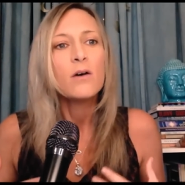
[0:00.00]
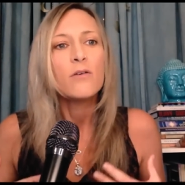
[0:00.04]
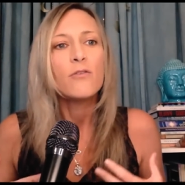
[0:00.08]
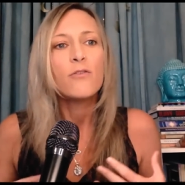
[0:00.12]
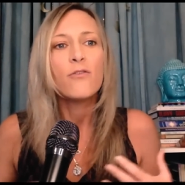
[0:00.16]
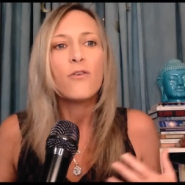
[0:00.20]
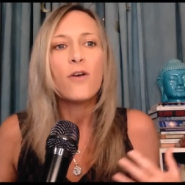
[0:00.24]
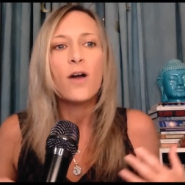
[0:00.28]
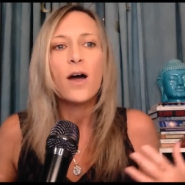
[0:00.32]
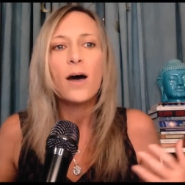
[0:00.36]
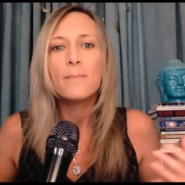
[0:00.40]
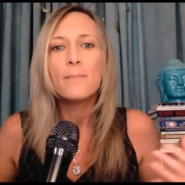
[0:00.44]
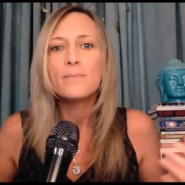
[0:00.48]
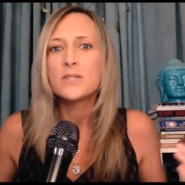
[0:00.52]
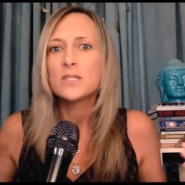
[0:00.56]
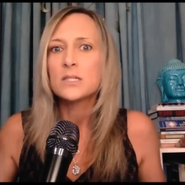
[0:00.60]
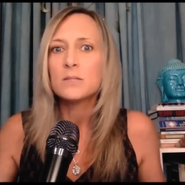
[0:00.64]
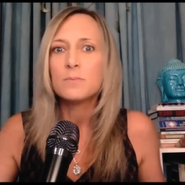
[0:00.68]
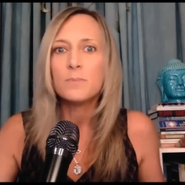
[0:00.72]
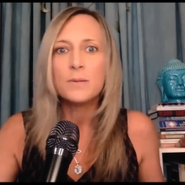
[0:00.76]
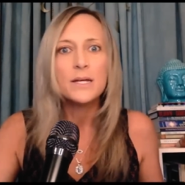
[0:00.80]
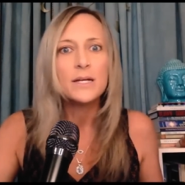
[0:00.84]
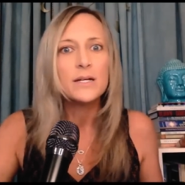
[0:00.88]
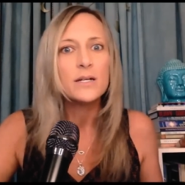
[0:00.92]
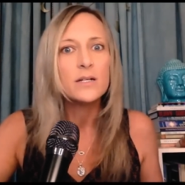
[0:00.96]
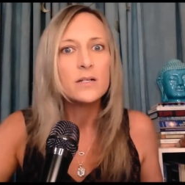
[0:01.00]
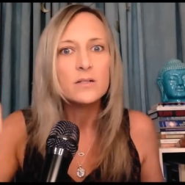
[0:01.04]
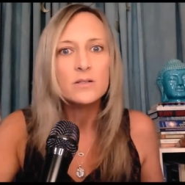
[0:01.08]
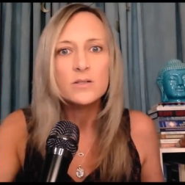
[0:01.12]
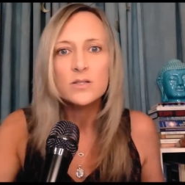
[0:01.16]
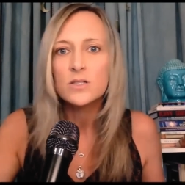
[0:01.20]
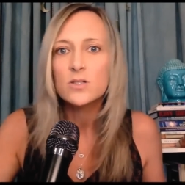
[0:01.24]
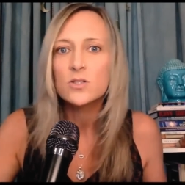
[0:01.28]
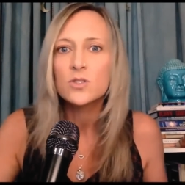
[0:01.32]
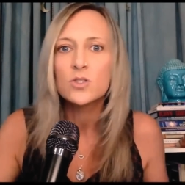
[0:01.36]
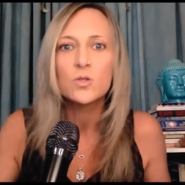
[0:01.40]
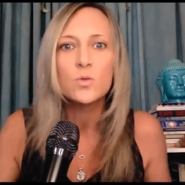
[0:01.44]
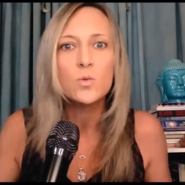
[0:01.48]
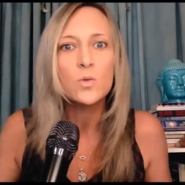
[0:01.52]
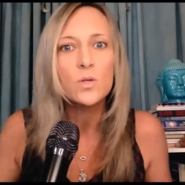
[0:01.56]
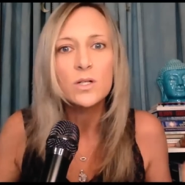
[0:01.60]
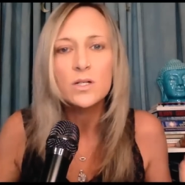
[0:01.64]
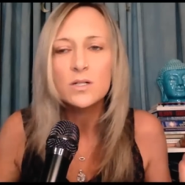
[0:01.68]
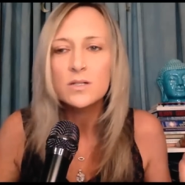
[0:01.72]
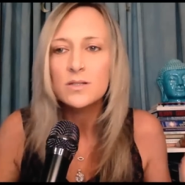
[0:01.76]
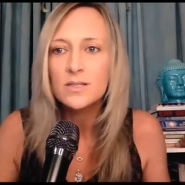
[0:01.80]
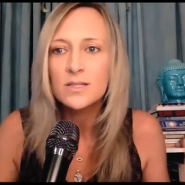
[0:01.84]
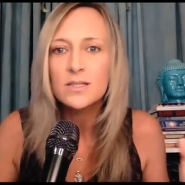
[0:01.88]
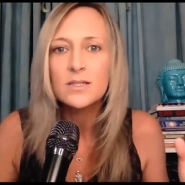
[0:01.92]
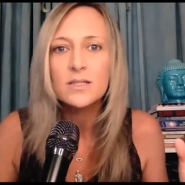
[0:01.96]
from spears and
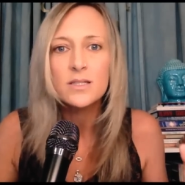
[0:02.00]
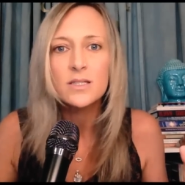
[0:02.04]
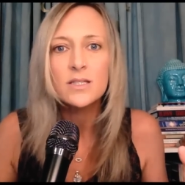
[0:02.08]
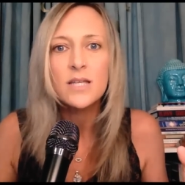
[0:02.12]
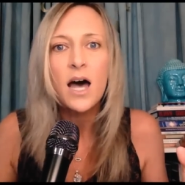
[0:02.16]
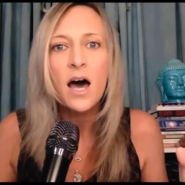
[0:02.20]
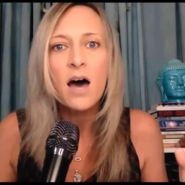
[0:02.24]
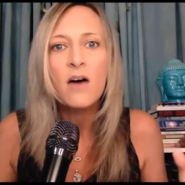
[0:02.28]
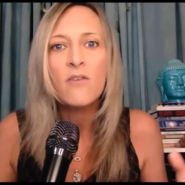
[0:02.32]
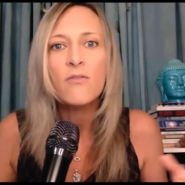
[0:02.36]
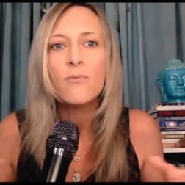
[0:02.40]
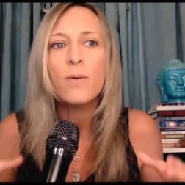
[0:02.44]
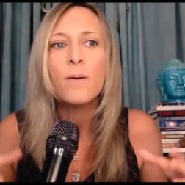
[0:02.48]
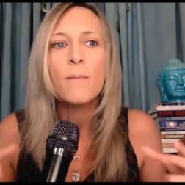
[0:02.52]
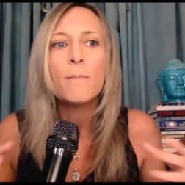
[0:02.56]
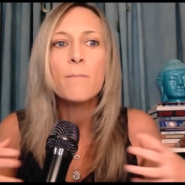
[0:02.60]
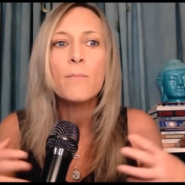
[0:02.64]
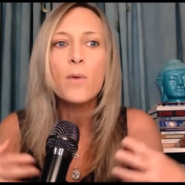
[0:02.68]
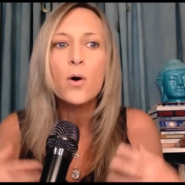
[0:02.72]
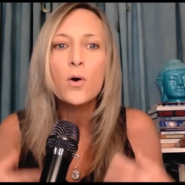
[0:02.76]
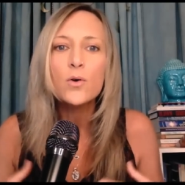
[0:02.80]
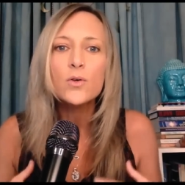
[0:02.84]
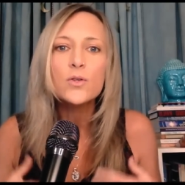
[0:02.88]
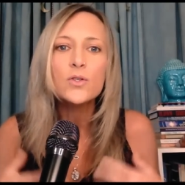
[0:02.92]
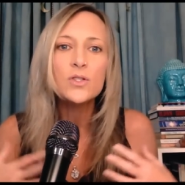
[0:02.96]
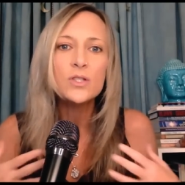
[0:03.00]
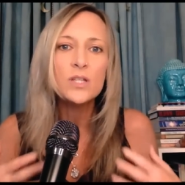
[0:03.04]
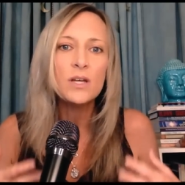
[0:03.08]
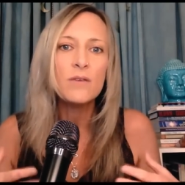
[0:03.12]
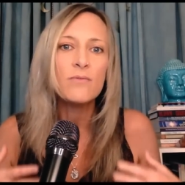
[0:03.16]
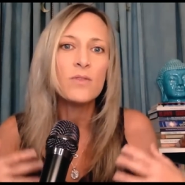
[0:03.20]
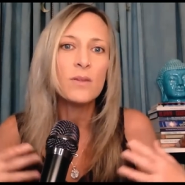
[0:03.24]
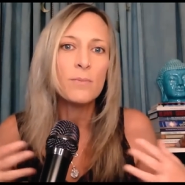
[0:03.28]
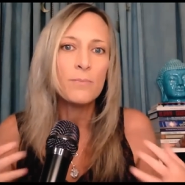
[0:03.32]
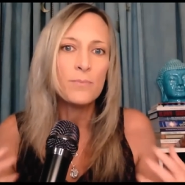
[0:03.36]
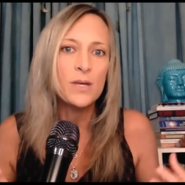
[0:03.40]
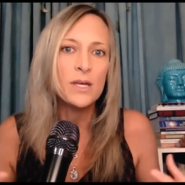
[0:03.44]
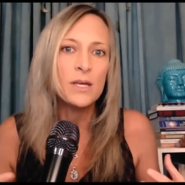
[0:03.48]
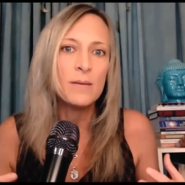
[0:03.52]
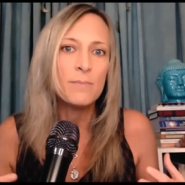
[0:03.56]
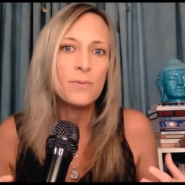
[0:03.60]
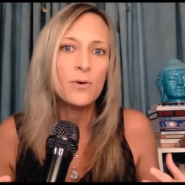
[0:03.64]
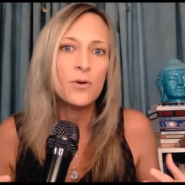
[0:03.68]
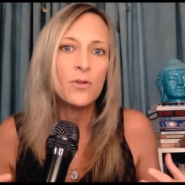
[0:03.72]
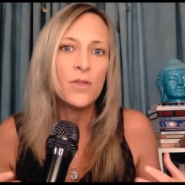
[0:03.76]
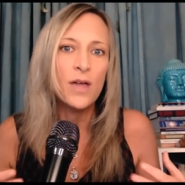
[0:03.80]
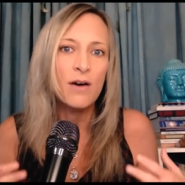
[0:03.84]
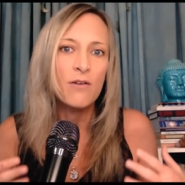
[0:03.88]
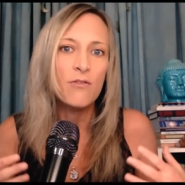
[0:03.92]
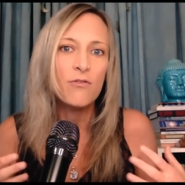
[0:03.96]
swords and stuff, but most of the
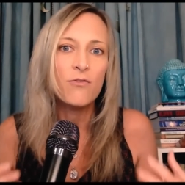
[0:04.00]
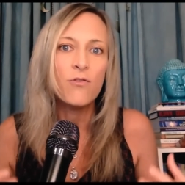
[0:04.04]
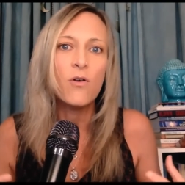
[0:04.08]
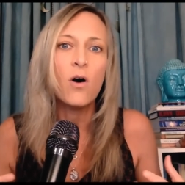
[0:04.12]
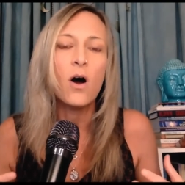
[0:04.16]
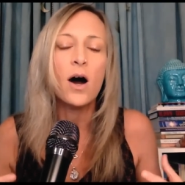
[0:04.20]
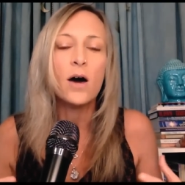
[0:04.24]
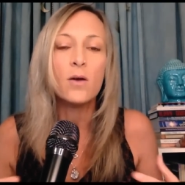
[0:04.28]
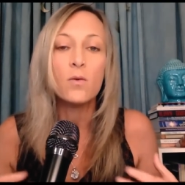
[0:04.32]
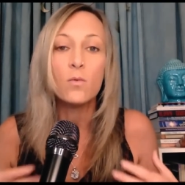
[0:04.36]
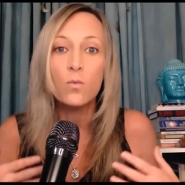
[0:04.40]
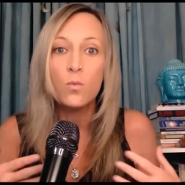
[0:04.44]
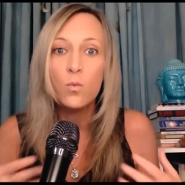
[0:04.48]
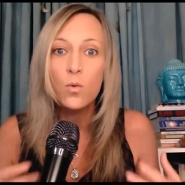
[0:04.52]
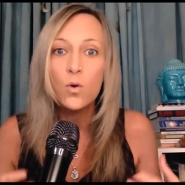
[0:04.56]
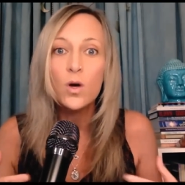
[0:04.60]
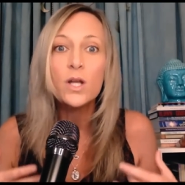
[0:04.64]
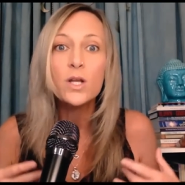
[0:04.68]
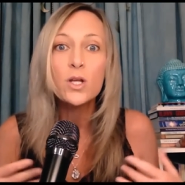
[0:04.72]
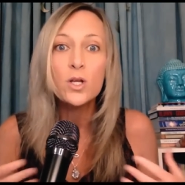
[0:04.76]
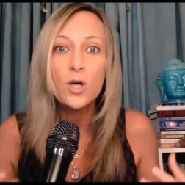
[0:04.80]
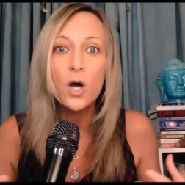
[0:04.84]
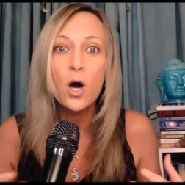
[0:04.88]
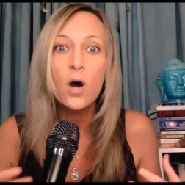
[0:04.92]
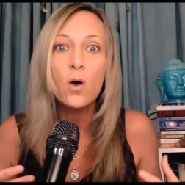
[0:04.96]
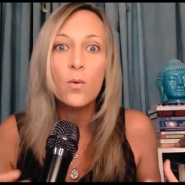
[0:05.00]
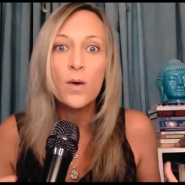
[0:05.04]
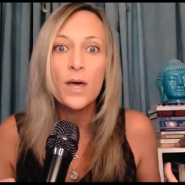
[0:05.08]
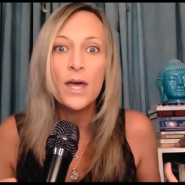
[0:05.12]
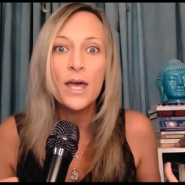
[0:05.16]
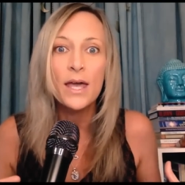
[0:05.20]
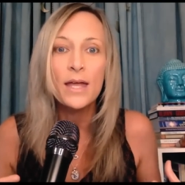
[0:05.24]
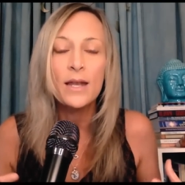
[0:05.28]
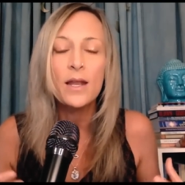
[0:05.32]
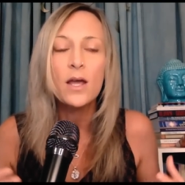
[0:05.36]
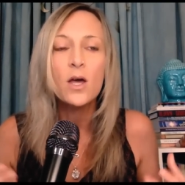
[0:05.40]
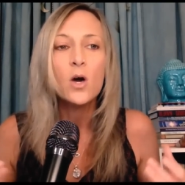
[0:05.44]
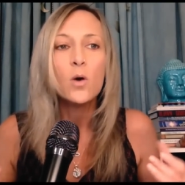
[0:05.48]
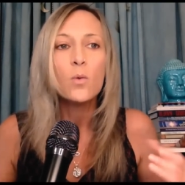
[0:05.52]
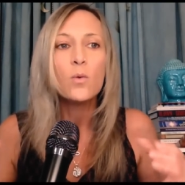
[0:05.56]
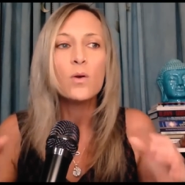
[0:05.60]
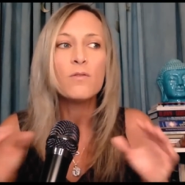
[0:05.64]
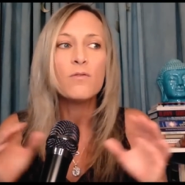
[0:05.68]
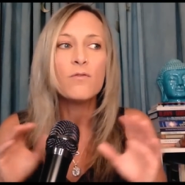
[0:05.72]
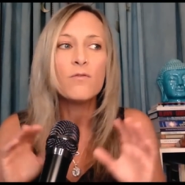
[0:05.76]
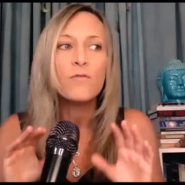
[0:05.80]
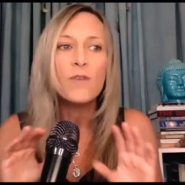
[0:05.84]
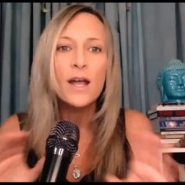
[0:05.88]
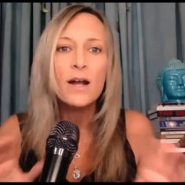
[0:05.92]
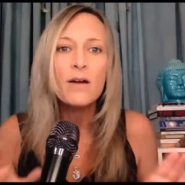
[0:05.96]
people that fought would go in
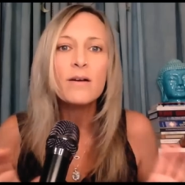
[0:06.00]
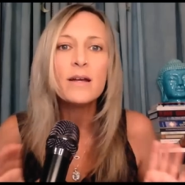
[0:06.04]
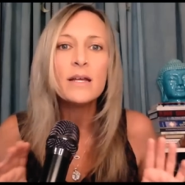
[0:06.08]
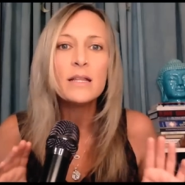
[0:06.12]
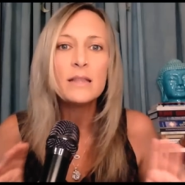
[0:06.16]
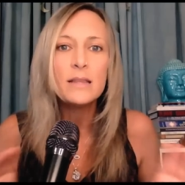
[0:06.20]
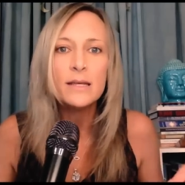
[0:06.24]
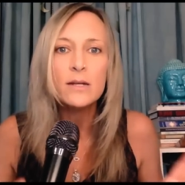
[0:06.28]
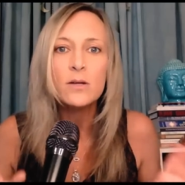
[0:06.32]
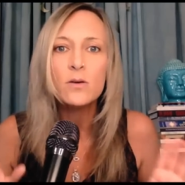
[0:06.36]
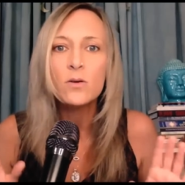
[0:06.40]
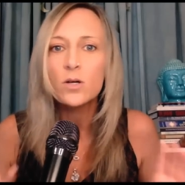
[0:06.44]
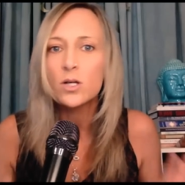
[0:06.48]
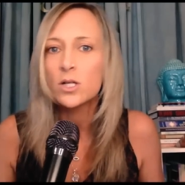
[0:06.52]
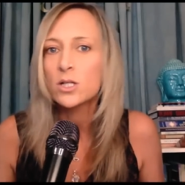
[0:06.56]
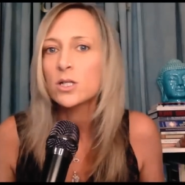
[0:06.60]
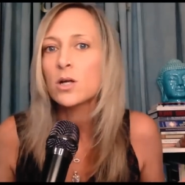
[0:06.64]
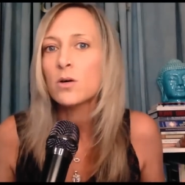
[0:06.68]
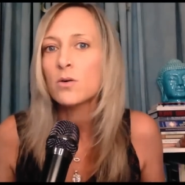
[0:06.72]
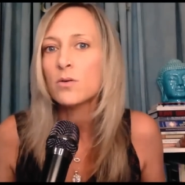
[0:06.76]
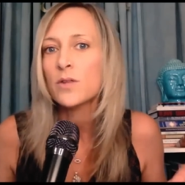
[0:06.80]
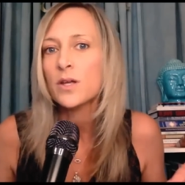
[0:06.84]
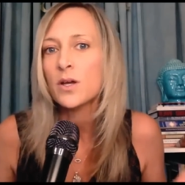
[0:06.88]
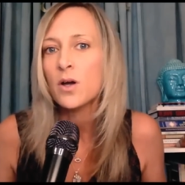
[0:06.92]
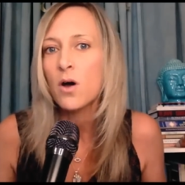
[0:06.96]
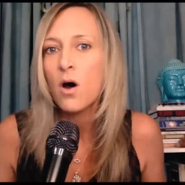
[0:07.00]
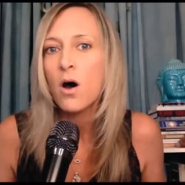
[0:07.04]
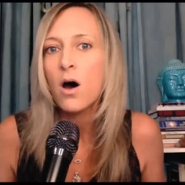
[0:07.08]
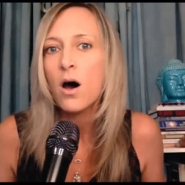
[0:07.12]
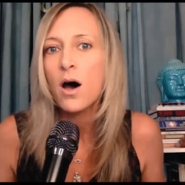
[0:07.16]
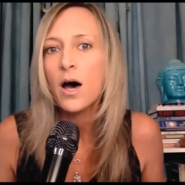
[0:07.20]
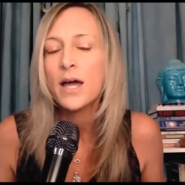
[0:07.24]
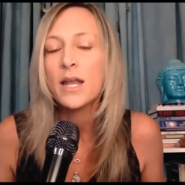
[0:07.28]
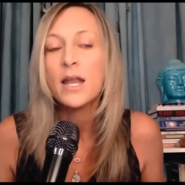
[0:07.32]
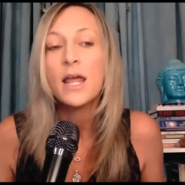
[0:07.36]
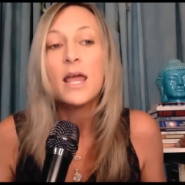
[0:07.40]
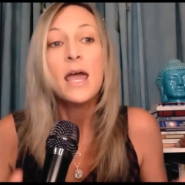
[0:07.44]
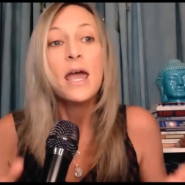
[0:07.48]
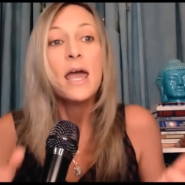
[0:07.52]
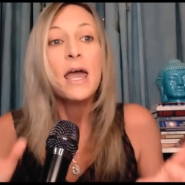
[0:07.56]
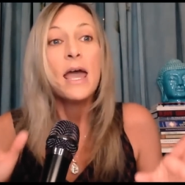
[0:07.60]
with very little clothing on.